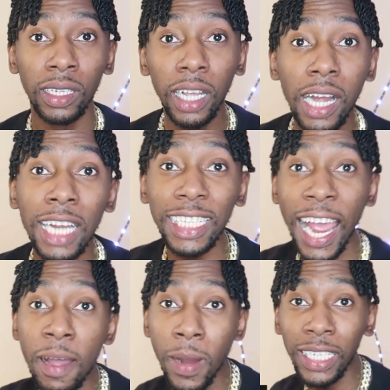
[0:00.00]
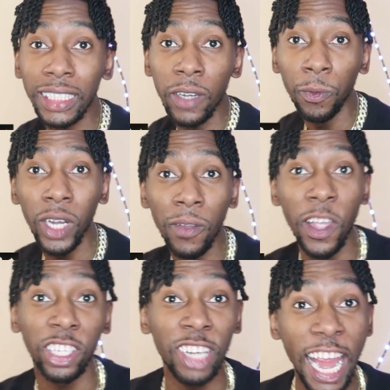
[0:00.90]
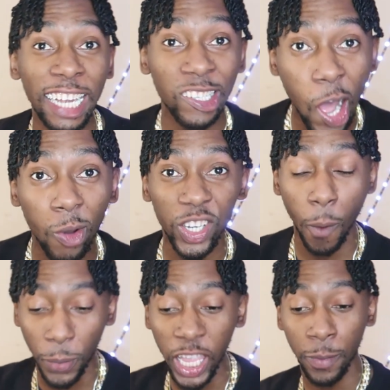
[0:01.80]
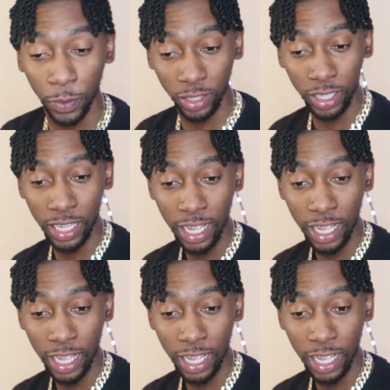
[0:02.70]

The Clash Hype Man is in full effect right now, no people.